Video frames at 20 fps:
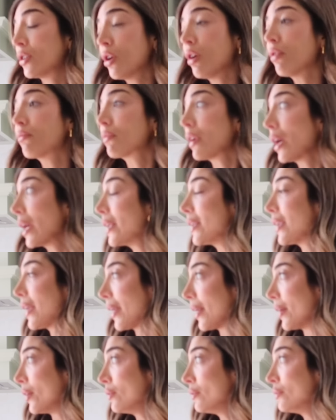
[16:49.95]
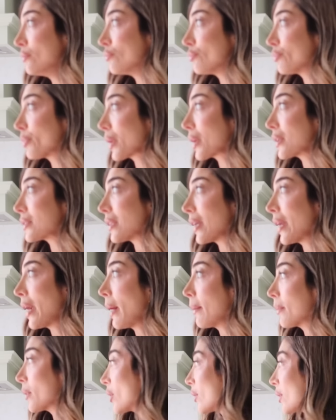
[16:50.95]
Not right now because I
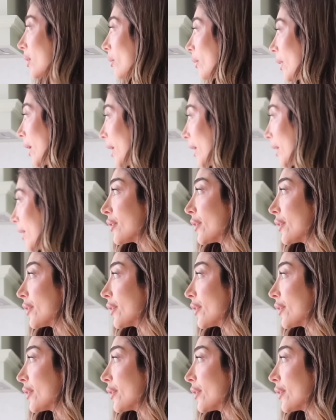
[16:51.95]
am going away.